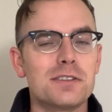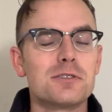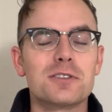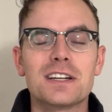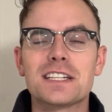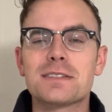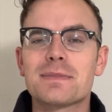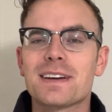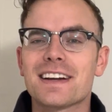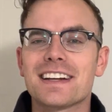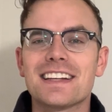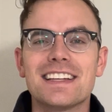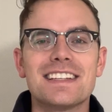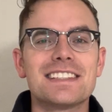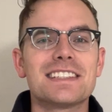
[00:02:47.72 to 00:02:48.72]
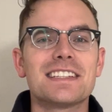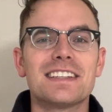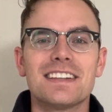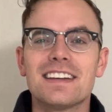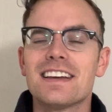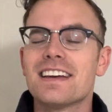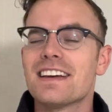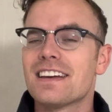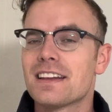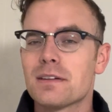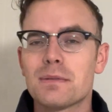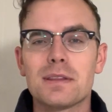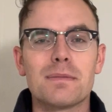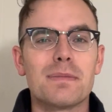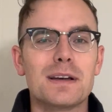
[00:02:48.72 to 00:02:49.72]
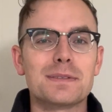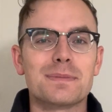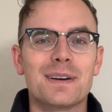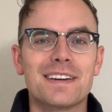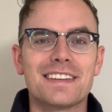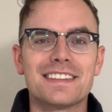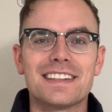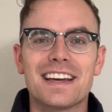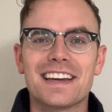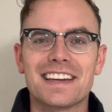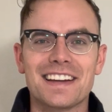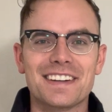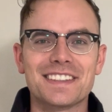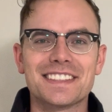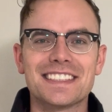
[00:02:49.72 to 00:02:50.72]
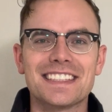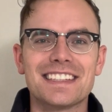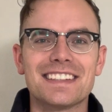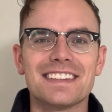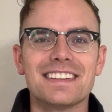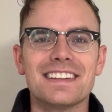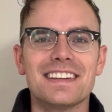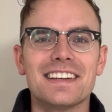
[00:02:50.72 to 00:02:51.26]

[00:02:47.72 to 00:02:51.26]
Transparent, easy, it'll be the best part of the day, guaranteed.